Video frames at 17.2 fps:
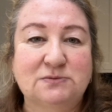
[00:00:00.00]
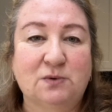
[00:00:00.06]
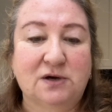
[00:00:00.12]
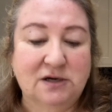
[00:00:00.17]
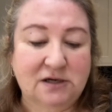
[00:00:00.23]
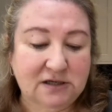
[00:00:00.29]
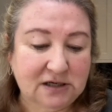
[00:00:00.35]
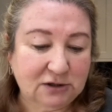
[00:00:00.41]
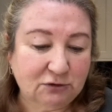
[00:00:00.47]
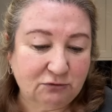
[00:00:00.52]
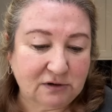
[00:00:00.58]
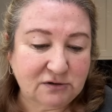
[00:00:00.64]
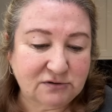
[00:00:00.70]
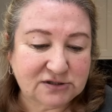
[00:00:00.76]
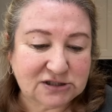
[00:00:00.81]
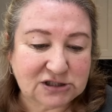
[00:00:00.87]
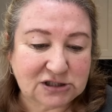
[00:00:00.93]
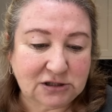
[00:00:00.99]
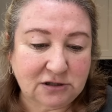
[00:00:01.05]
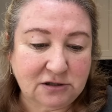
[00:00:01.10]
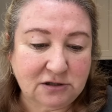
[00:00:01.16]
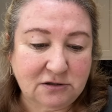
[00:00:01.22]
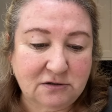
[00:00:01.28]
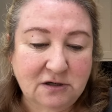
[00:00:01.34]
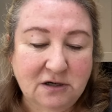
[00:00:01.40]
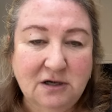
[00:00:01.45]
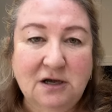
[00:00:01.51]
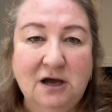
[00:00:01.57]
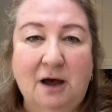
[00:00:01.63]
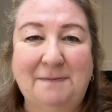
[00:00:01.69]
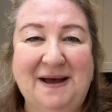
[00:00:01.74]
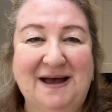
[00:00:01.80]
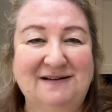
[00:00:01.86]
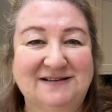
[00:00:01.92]
one grows to
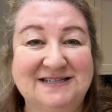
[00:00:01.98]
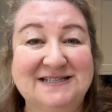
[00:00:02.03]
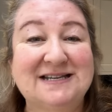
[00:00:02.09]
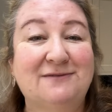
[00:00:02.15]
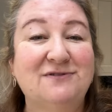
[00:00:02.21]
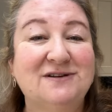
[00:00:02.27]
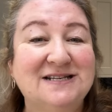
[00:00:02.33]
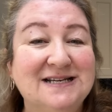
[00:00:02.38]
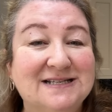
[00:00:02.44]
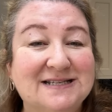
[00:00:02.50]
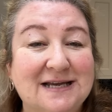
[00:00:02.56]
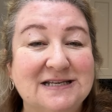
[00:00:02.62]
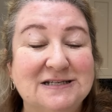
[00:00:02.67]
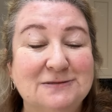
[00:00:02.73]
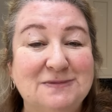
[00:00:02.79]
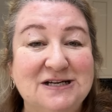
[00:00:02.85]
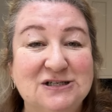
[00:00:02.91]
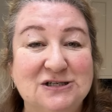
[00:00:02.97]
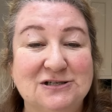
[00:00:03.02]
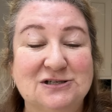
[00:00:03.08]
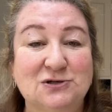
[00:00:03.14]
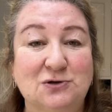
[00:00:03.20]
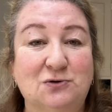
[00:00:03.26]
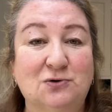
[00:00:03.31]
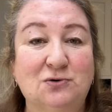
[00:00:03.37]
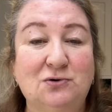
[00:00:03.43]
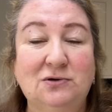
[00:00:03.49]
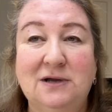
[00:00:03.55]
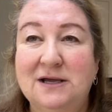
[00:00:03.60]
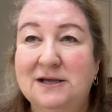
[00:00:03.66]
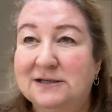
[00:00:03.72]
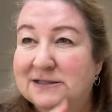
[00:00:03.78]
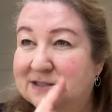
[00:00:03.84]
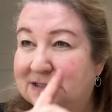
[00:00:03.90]
about 70 centimetres tall.
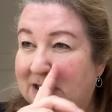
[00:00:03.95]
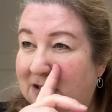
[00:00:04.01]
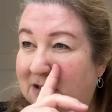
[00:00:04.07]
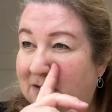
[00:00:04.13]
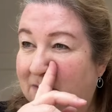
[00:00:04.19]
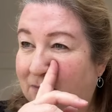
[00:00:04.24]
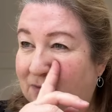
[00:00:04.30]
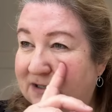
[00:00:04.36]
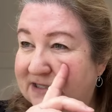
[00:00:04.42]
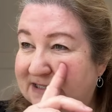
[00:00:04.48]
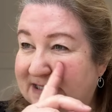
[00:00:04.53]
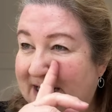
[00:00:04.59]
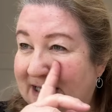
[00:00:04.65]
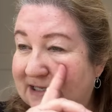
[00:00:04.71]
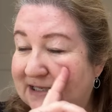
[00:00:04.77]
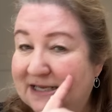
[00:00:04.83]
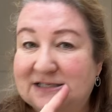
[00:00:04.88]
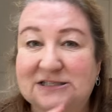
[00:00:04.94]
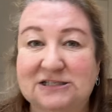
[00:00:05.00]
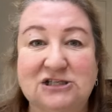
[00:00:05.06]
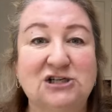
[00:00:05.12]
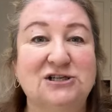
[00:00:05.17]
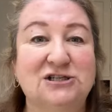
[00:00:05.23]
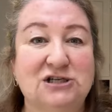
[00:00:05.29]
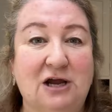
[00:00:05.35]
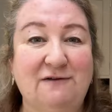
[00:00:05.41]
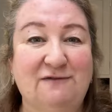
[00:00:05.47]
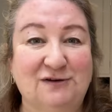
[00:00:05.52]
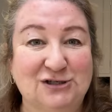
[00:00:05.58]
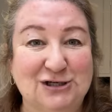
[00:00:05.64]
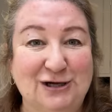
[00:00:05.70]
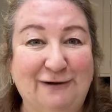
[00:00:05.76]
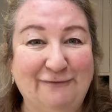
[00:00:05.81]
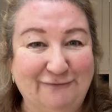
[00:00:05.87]
So what is that? That's just over
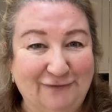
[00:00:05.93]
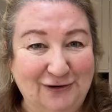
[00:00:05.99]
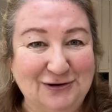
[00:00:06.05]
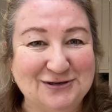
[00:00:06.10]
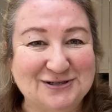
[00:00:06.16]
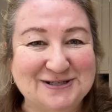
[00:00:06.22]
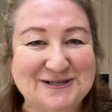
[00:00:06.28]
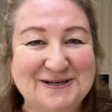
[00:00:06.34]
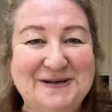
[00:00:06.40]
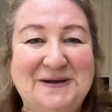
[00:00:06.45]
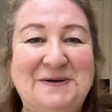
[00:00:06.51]
2 foot.